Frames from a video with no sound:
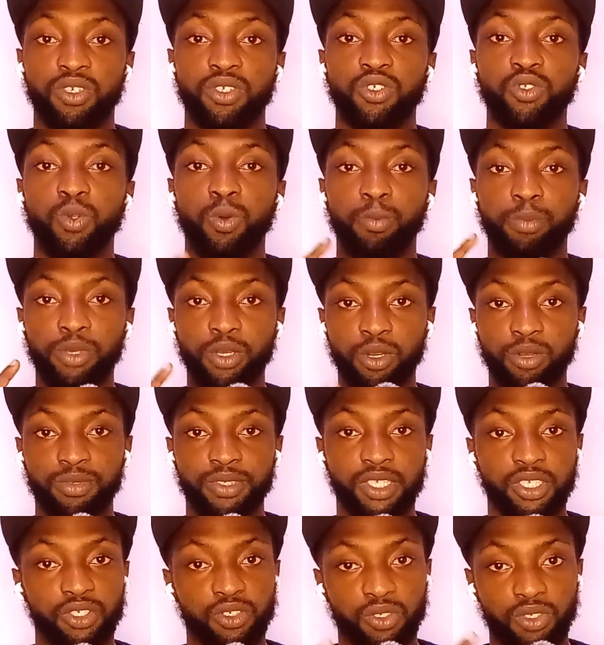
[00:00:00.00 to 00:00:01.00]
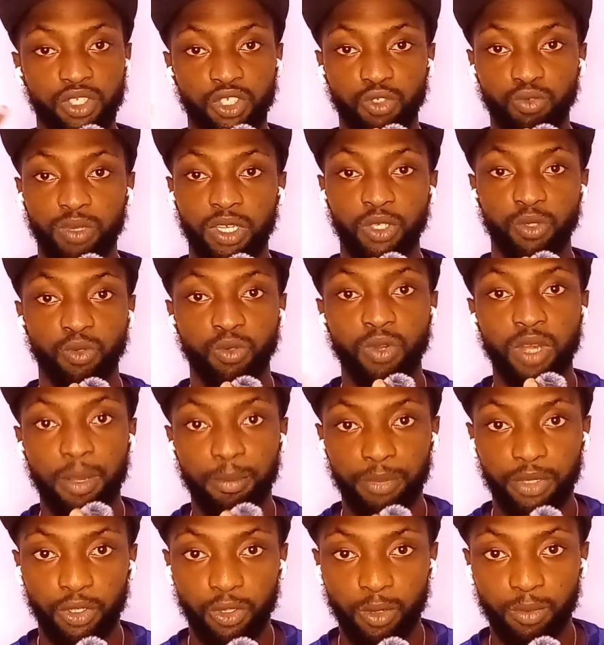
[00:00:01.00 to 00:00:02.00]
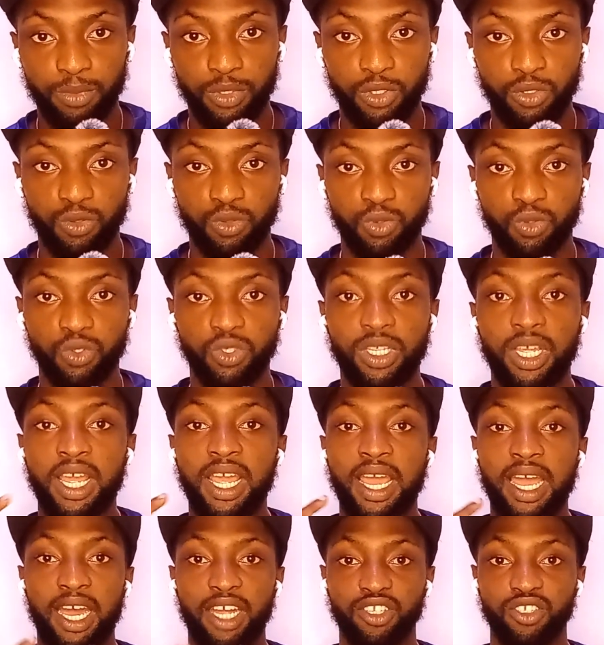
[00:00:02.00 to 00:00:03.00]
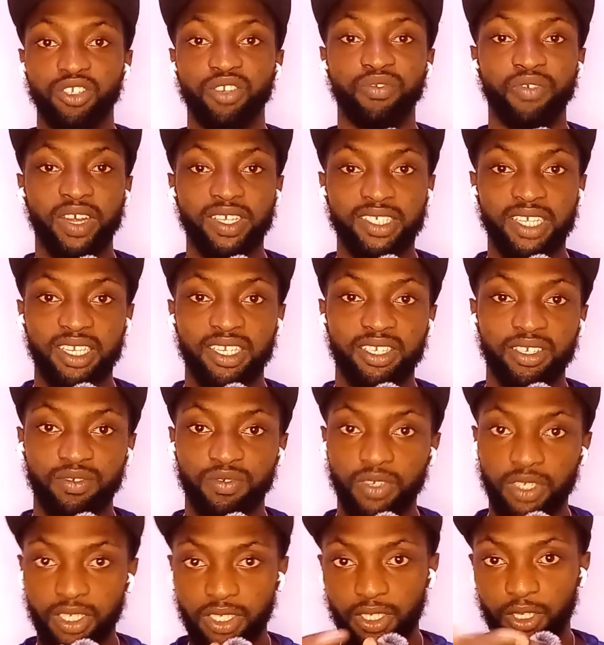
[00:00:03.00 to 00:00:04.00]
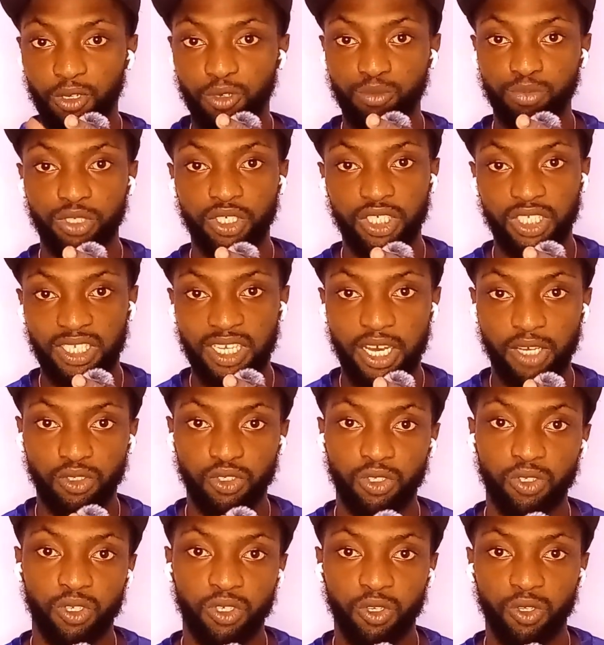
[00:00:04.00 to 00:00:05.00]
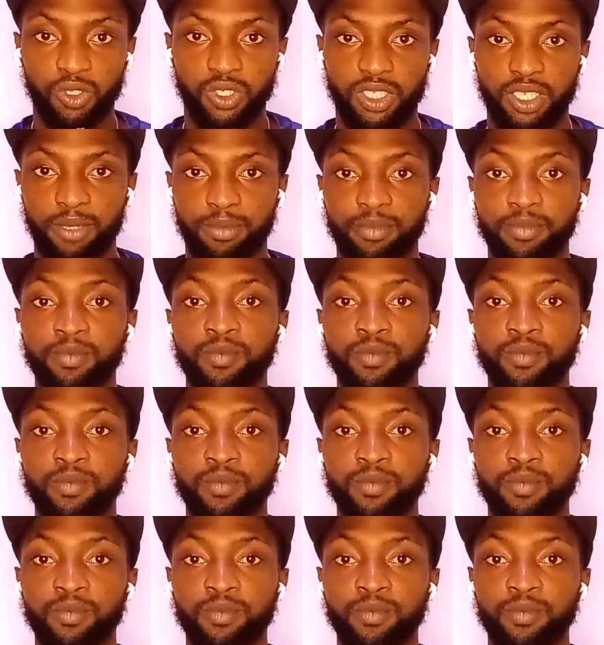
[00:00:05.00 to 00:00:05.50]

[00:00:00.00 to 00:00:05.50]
So pickup station is where you go and pick up your goods, and universal delivery, they will bring it down to your doorstep.